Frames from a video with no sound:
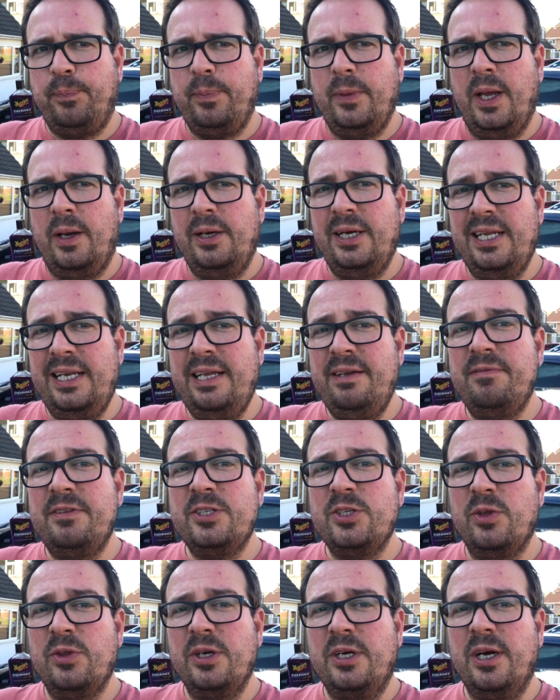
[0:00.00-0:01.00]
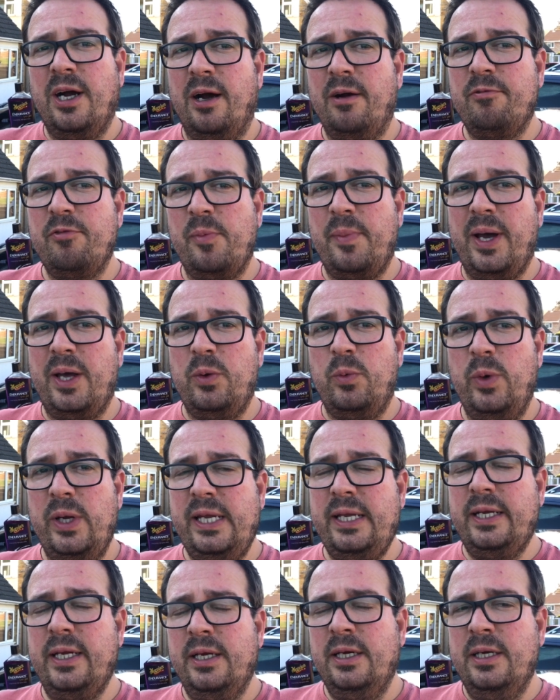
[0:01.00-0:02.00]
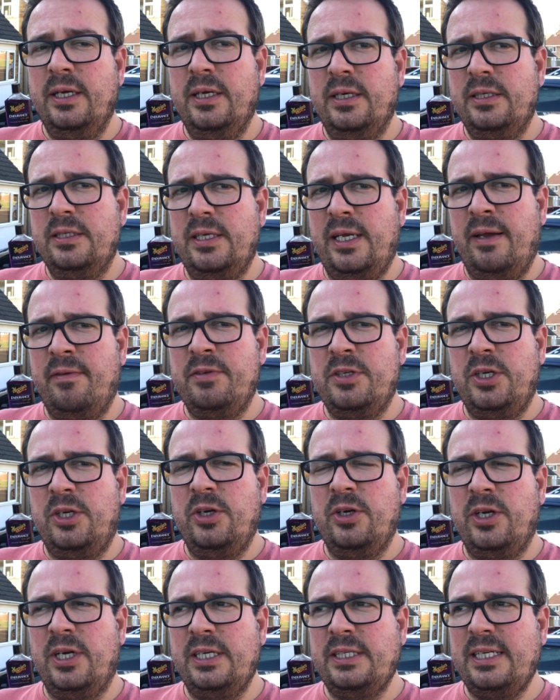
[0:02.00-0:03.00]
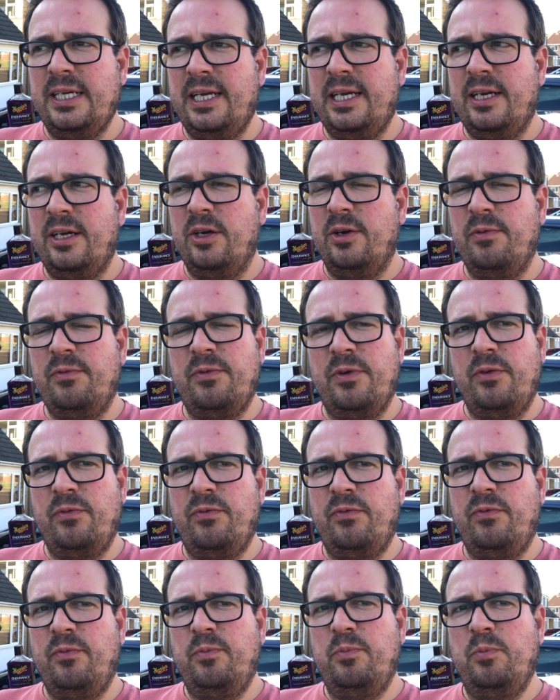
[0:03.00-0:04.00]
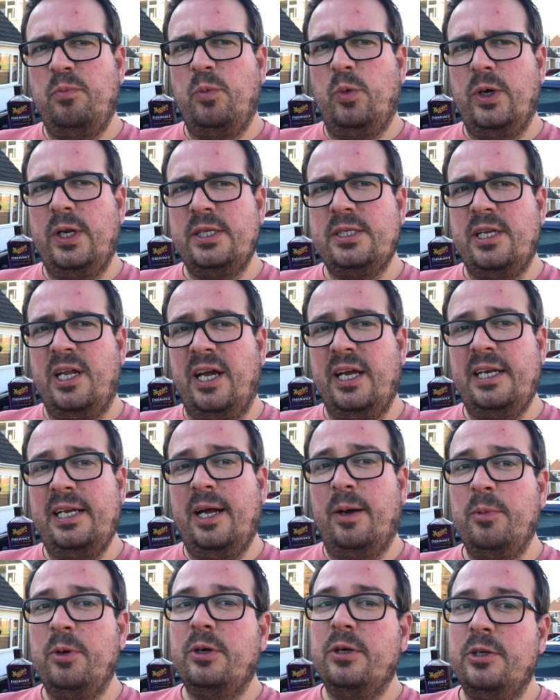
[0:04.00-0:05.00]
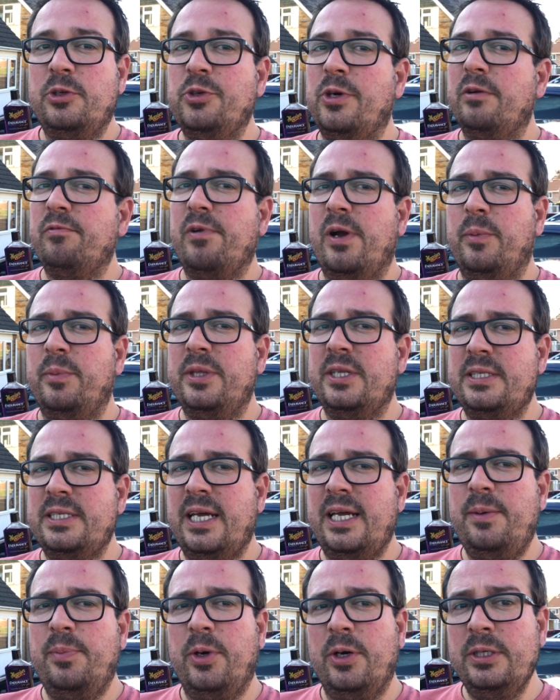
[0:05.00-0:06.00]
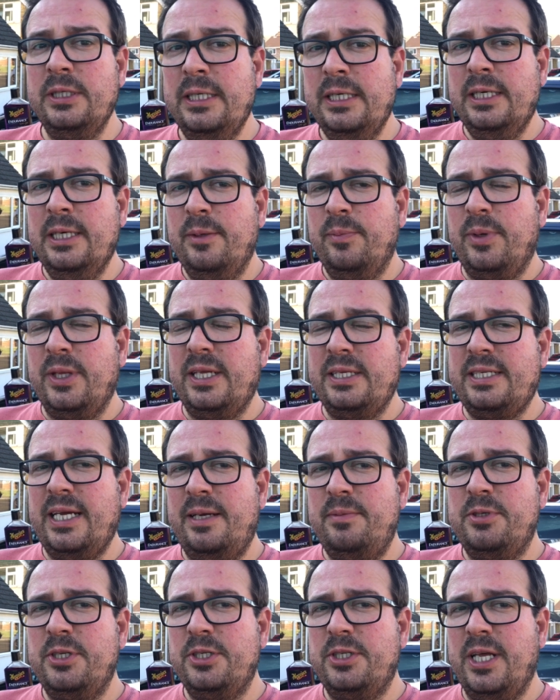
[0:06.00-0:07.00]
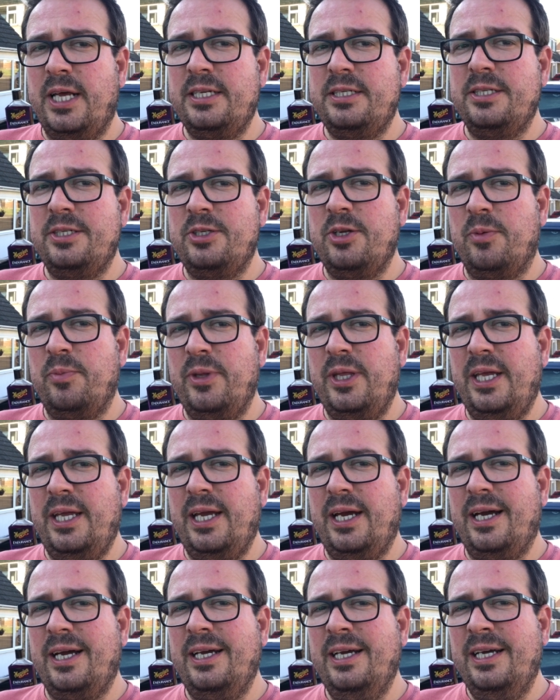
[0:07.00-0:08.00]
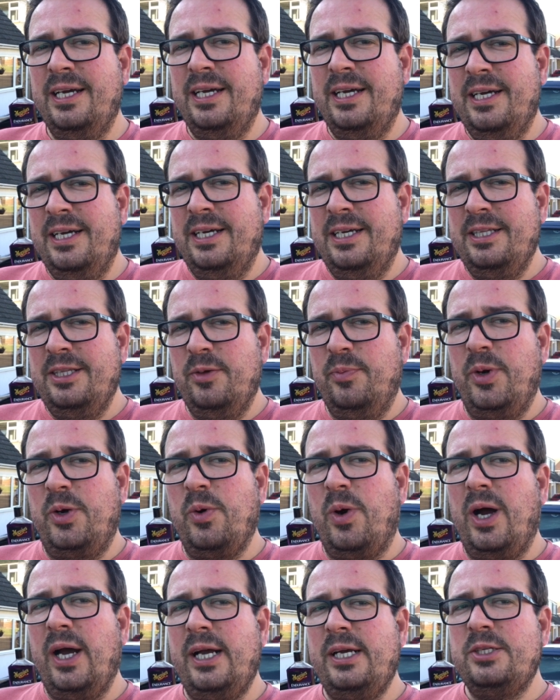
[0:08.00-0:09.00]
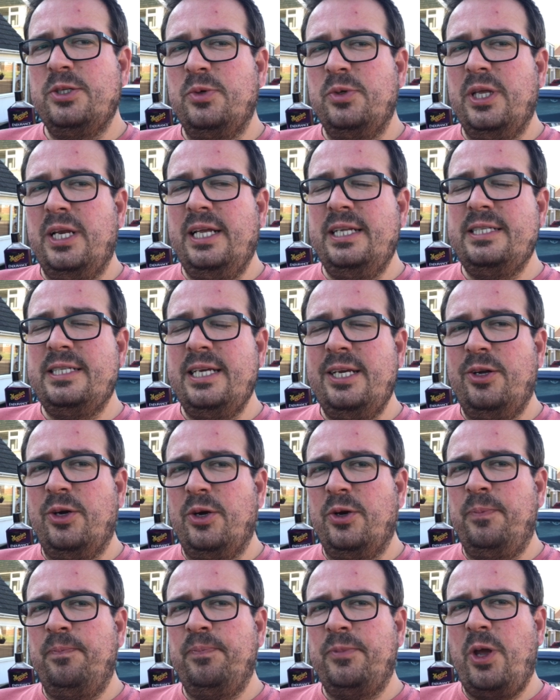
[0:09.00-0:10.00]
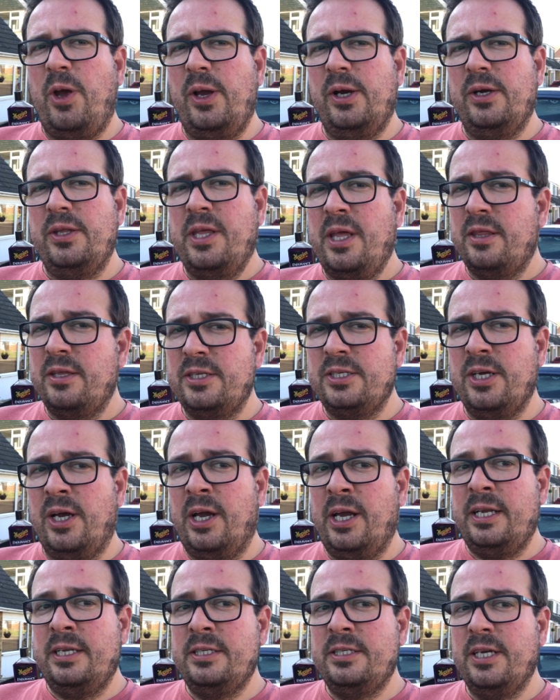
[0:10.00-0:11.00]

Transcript: Now I'm going to leave this on the car for about a week to give us a good idea of, of what it's like. Now I'm not going to drive around with the tape on, but the tape's just there to stop the uh, the Meguiar's or the linseed oil going on the other side.